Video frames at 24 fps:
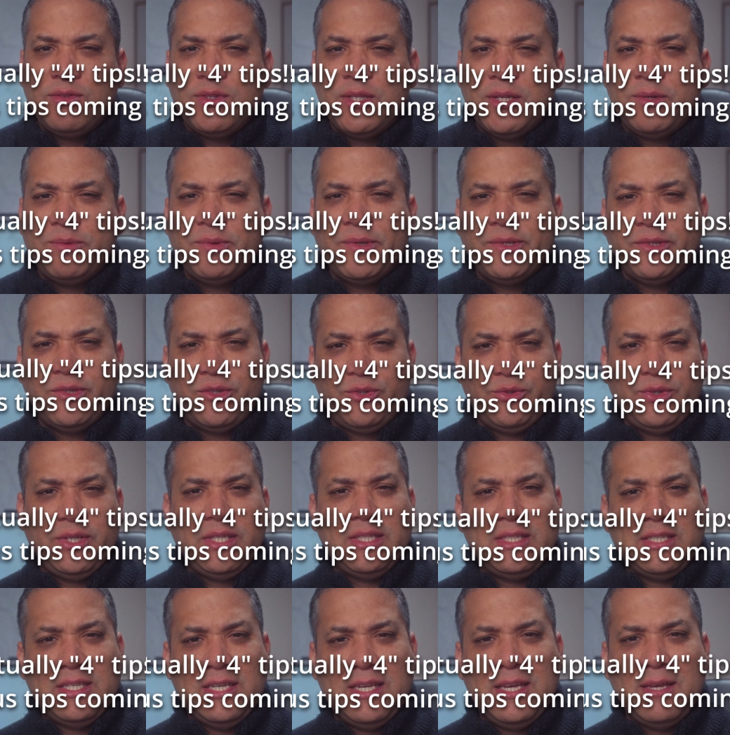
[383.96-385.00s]
There were
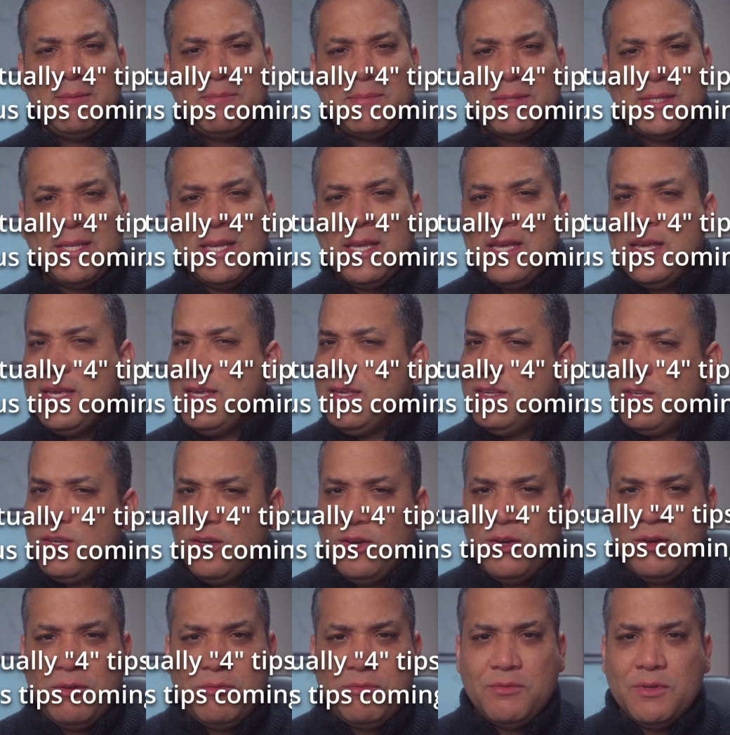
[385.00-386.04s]
3 tips
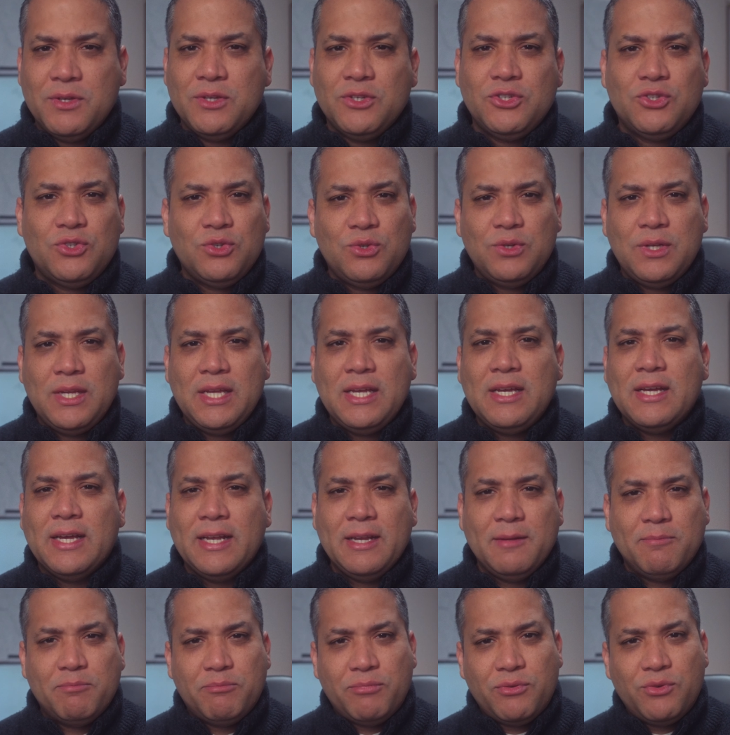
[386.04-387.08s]
of shooting
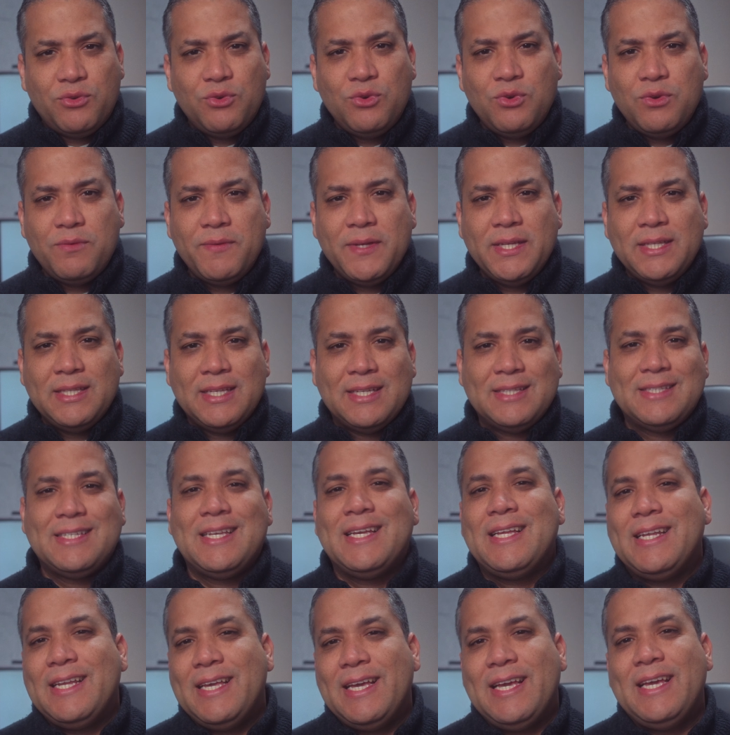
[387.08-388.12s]
and improving the
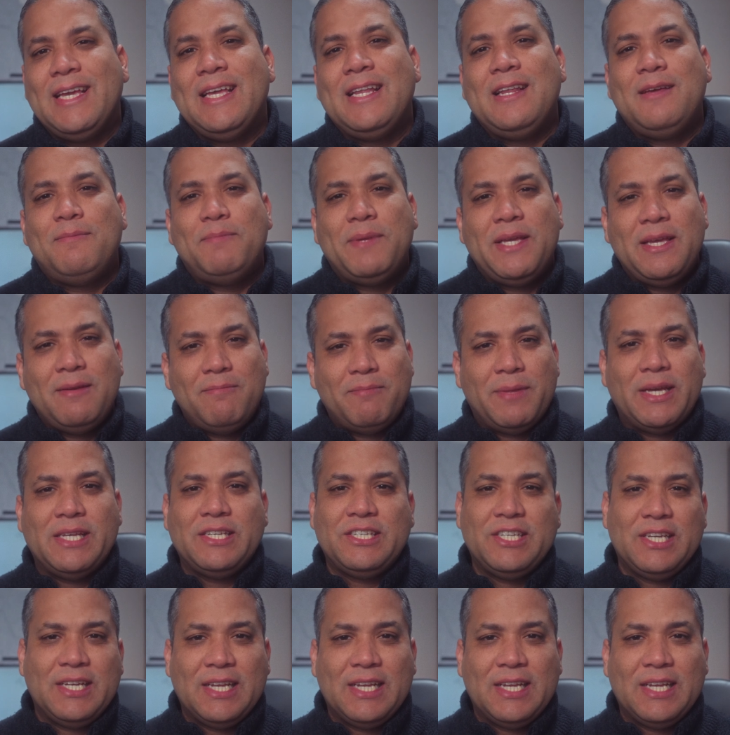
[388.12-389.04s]
1080p Magic